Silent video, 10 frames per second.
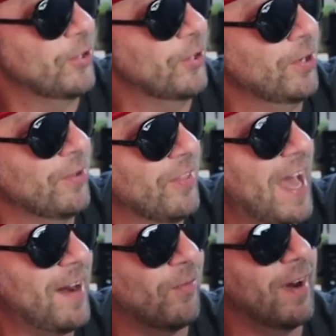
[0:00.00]
dude,
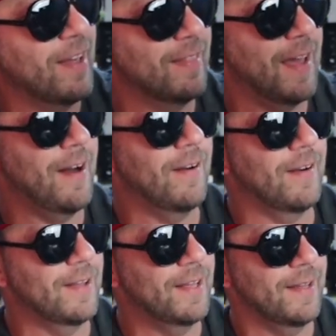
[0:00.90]
that right
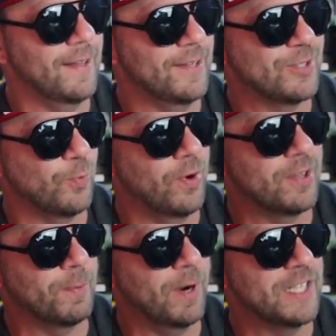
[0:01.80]
there is
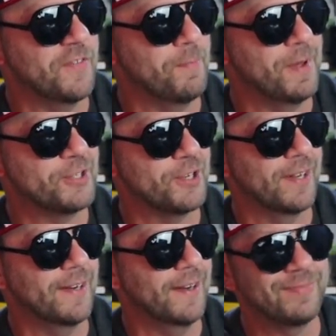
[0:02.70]
worth the price of admission.
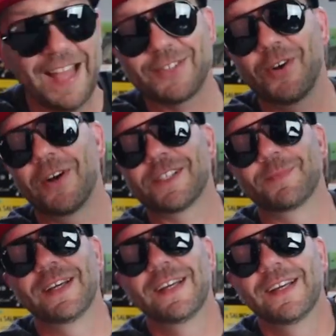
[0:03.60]
That's
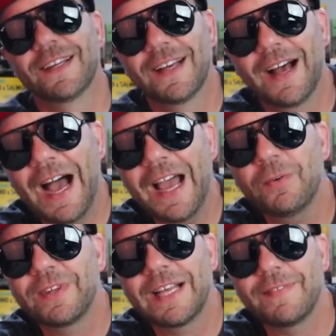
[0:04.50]
awesome. I
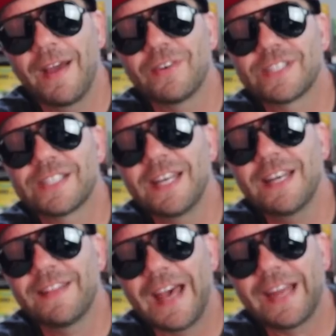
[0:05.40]
don't think I've ever
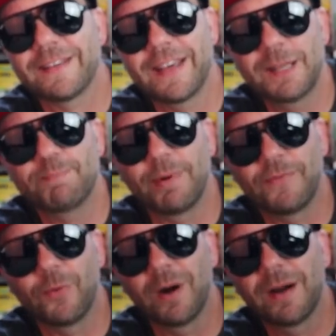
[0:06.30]
seen that kit
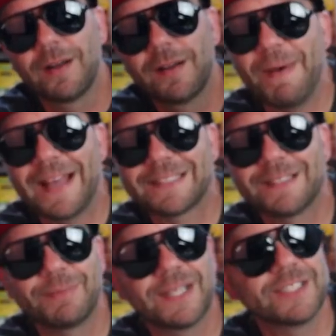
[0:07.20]
before.
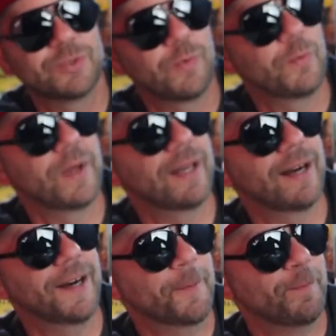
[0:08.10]
Bassin Buds, when we
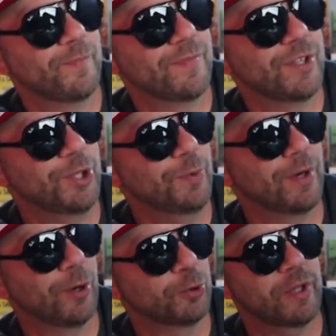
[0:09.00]
do
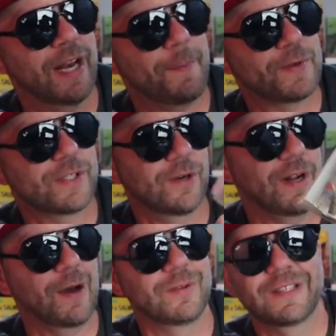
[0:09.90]
an ultralight episode,
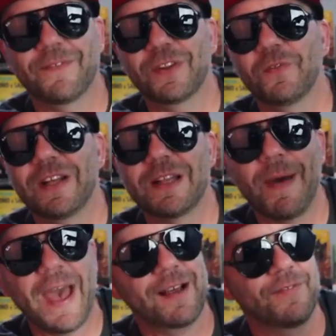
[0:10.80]
I will definitely read the
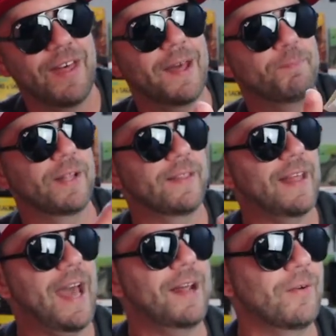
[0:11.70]
back of that. But
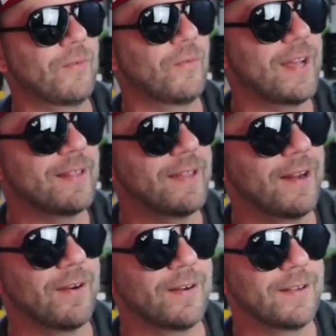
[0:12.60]
that right
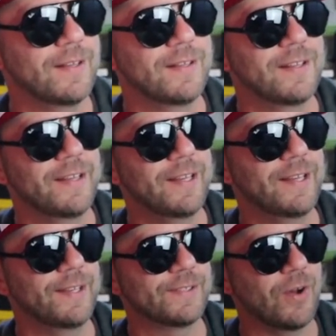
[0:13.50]
there
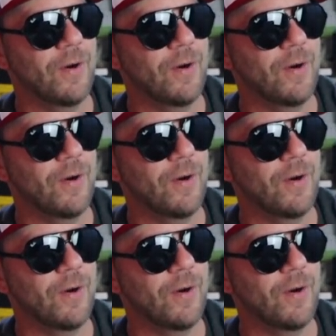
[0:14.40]
is